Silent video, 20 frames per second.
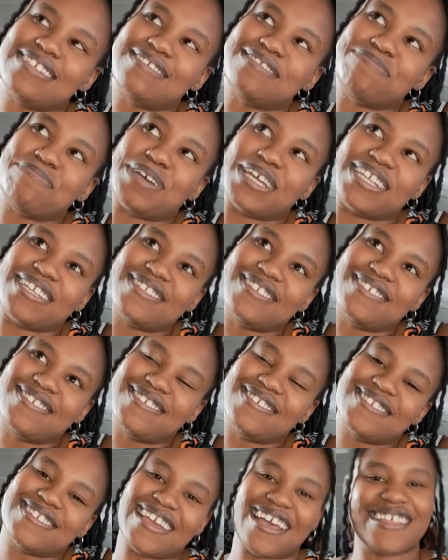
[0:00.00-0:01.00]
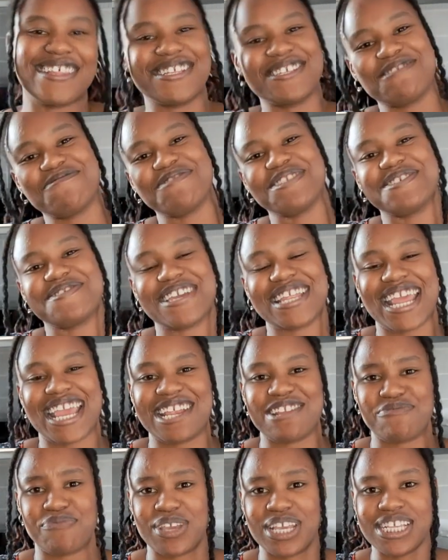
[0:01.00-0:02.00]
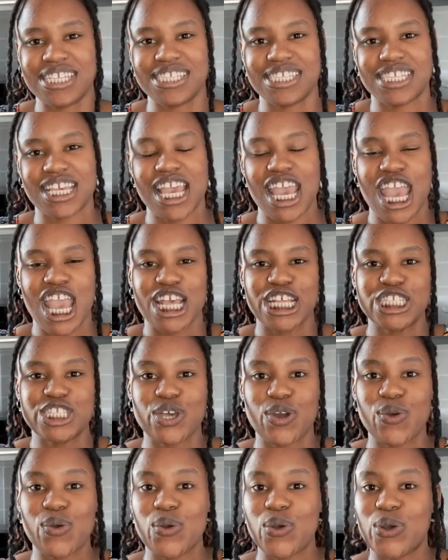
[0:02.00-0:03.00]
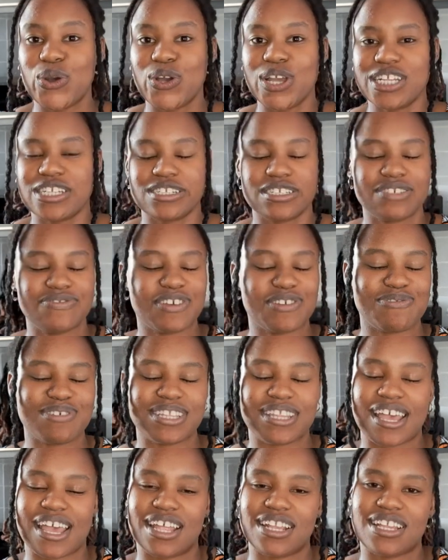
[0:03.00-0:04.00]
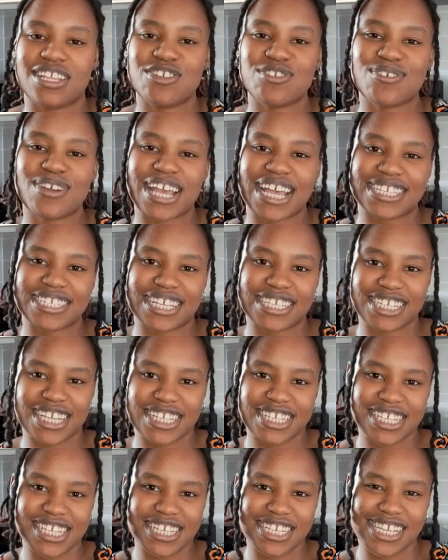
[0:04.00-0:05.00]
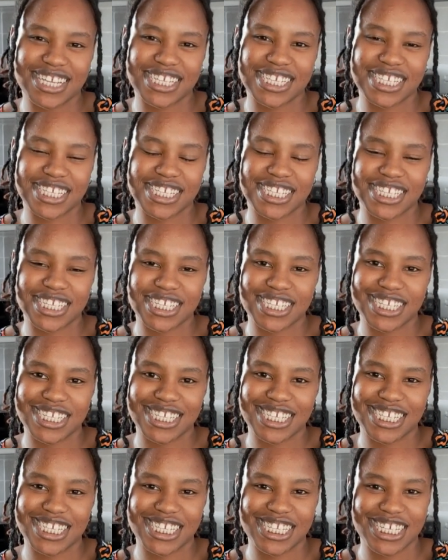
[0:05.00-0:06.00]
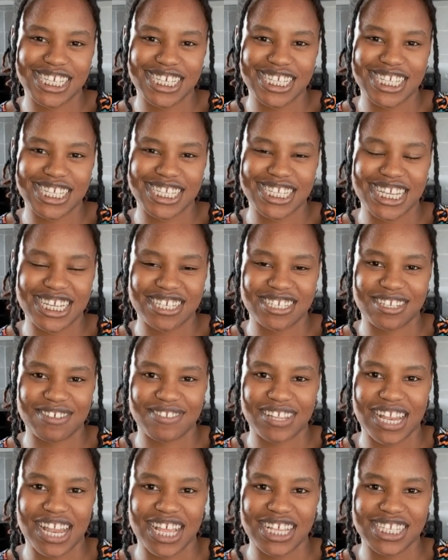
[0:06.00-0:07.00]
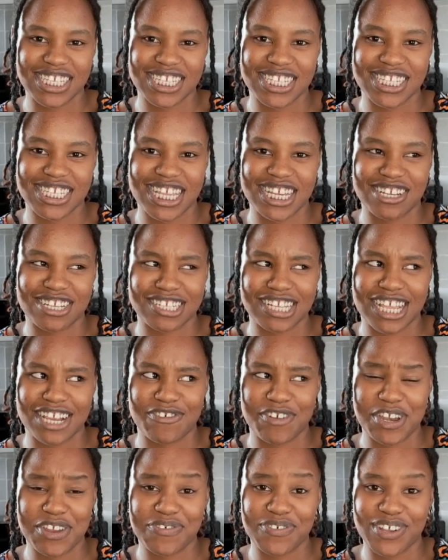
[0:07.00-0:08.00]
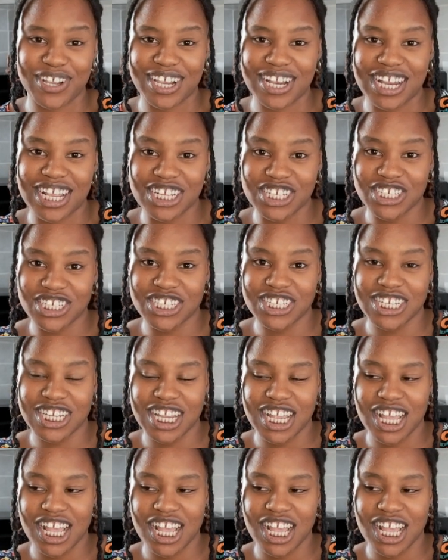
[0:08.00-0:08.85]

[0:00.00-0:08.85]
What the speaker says: but yeah, they told me to wait 8 weeks. So even with that, you know, guys, I checked eNatis to see the status of the license, and it was like ready for collection,